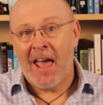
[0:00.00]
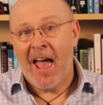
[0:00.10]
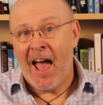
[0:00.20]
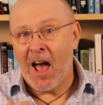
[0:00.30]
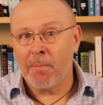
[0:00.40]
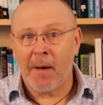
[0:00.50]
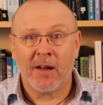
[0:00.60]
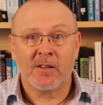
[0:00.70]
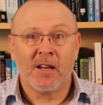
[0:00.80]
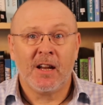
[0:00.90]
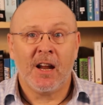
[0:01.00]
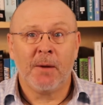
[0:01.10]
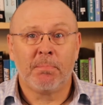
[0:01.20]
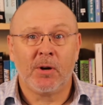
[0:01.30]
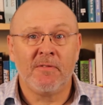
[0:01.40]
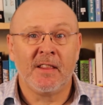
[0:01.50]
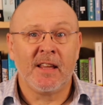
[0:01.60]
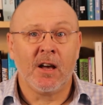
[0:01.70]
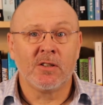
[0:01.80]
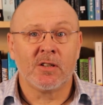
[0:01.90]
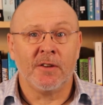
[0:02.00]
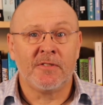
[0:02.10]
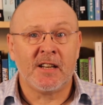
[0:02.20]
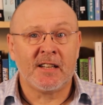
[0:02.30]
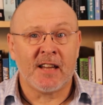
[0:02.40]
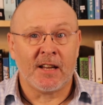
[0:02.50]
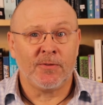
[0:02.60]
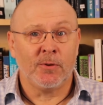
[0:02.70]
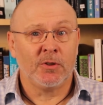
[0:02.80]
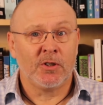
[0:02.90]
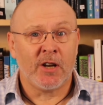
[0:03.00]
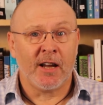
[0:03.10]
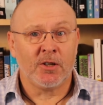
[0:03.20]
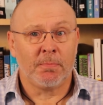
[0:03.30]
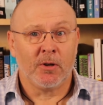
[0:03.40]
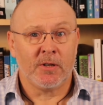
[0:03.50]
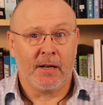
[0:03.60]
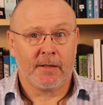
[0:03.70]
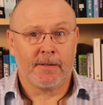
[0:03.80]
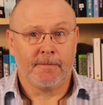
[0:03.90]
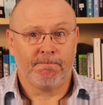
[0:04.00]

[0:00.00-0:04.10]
How about improving the odds of successful change projects?